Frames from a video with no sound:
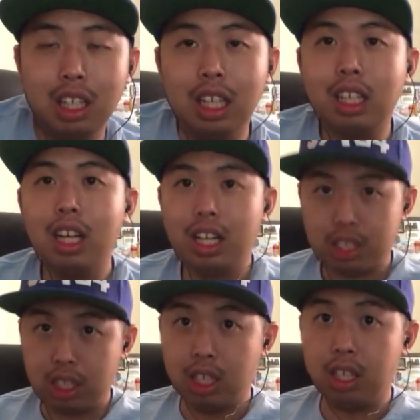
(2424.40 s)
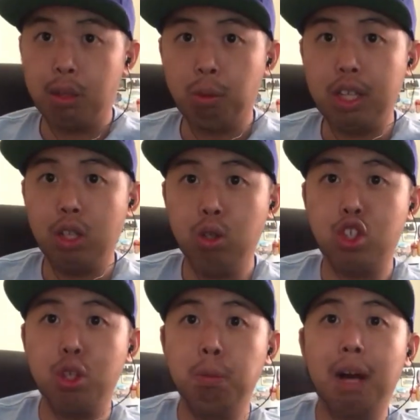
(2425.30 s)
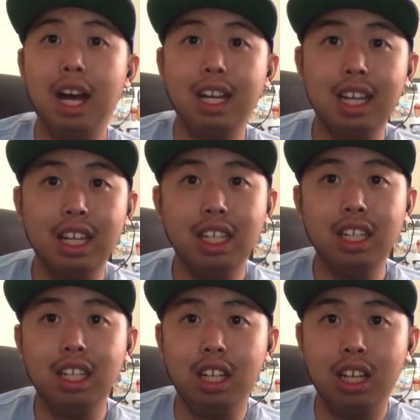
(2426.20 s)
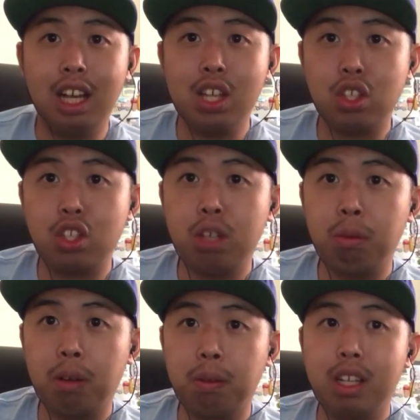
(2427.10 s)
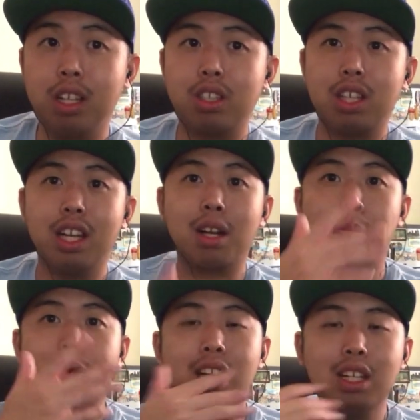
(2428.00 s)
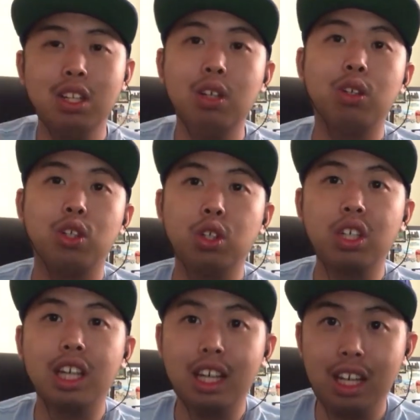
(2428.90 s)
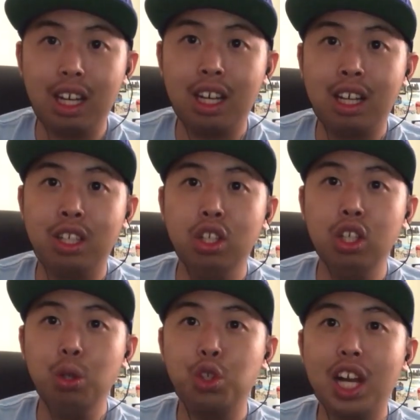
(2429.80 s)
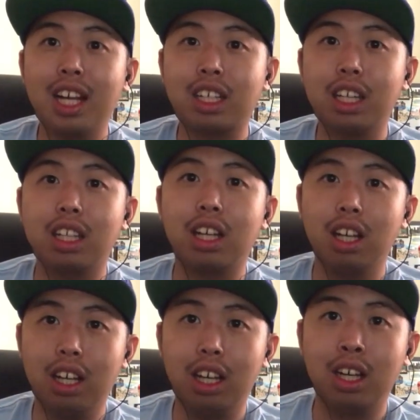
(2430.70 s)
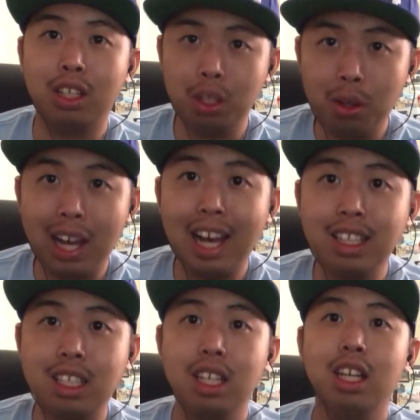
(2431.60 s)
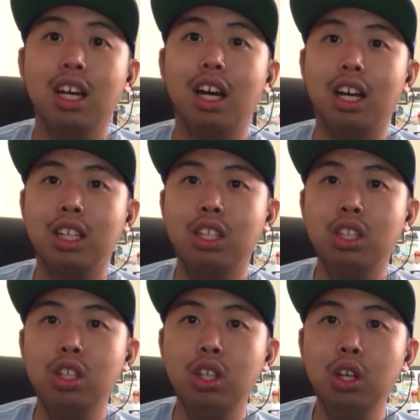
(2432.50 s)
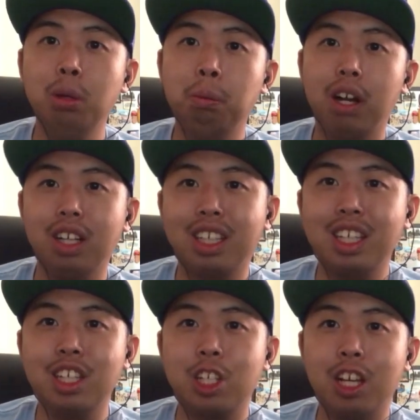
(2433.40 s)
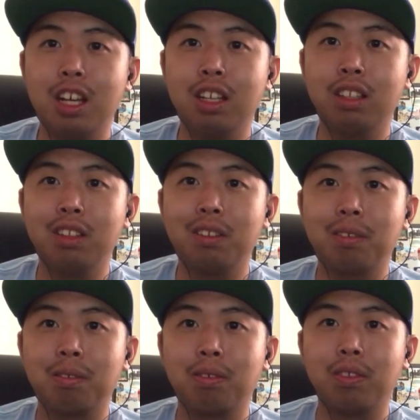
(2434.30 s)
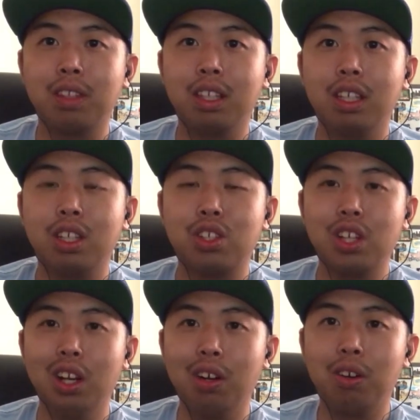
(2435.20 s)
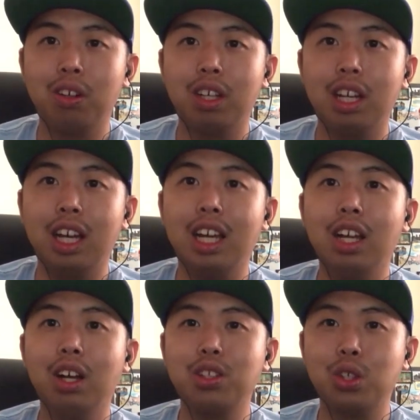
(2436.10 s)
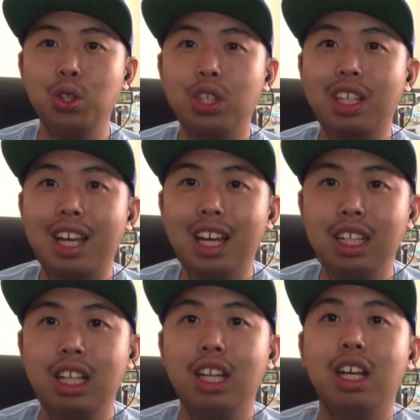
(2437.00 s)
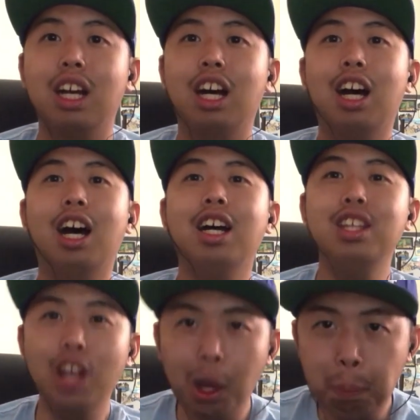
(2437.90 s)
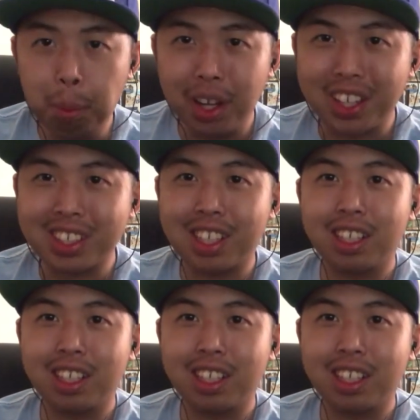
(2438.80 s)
Hey guys, why don't you buy any SMG4 videos? They are brand new. You get a new jacket, a new hat, a new Marty keychain. So, and also you could get a notebook.